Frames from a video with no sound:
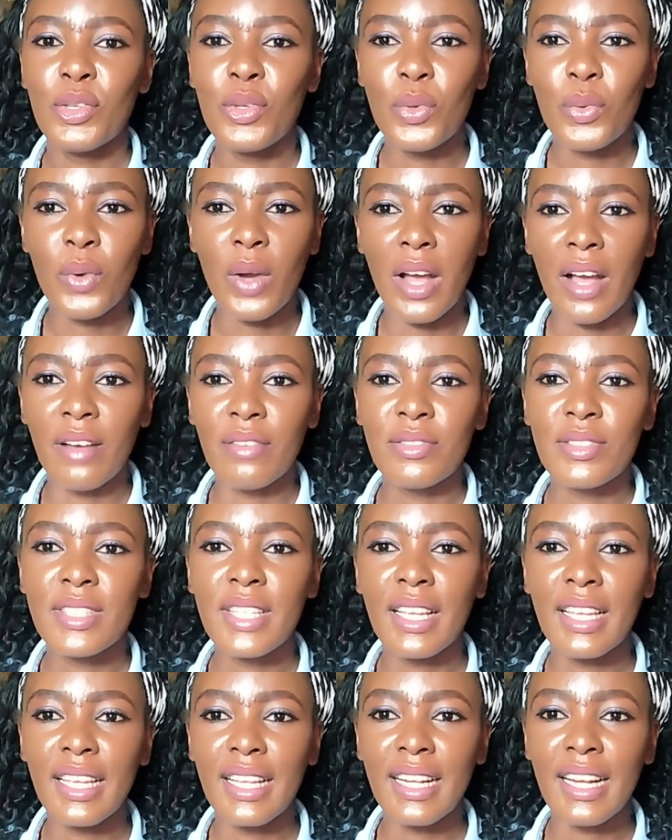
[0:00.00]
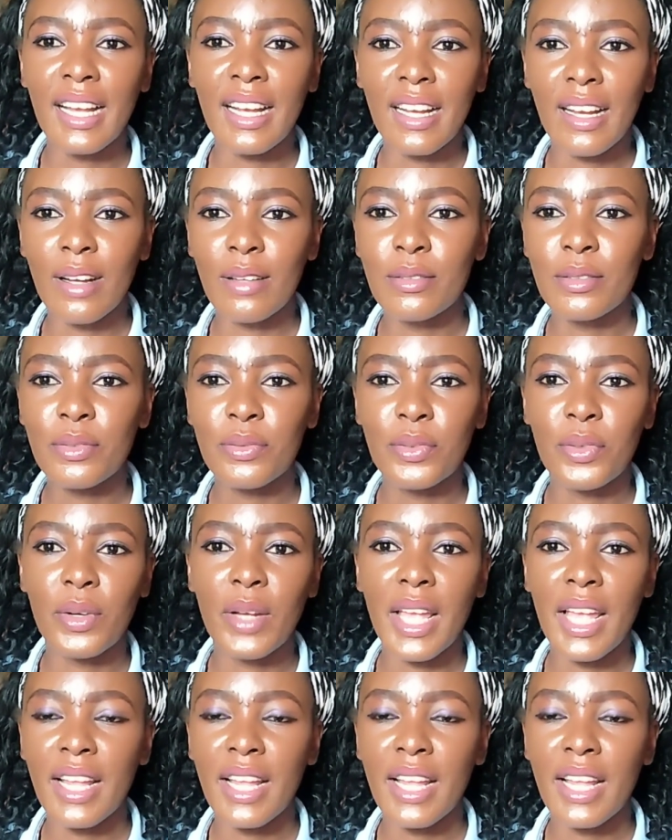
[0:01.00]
you have taken account for